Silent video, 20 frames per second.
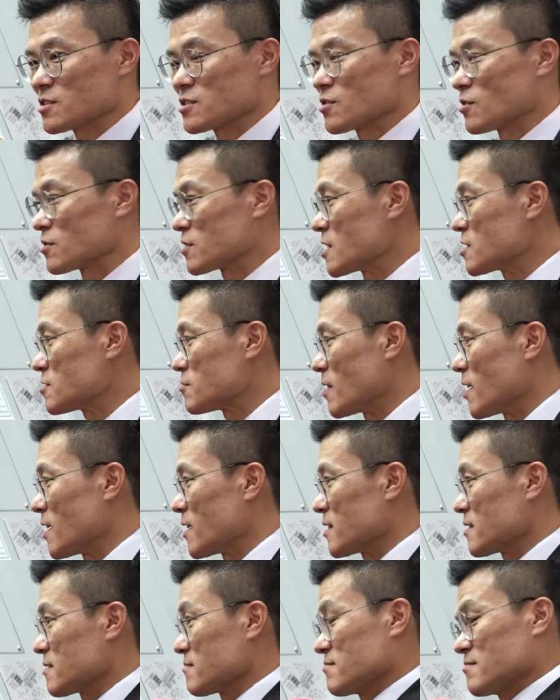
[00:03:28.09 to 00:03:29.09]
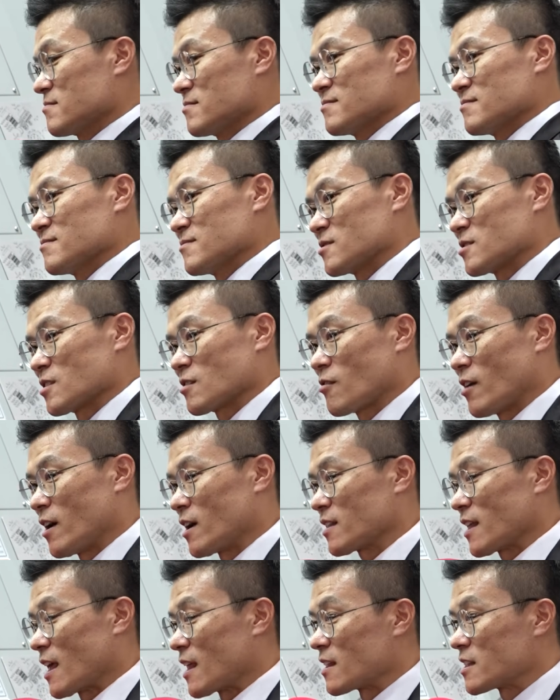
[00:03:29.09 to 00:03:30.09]
So that's why it's
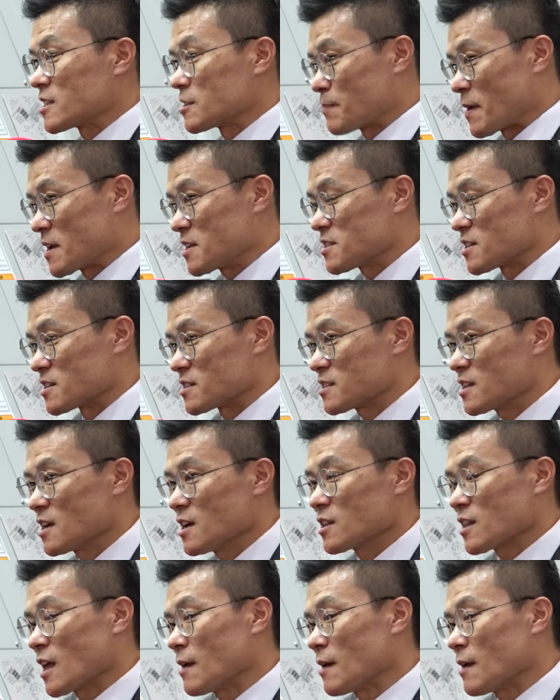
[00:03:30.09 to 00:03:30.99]
quiet and spacious.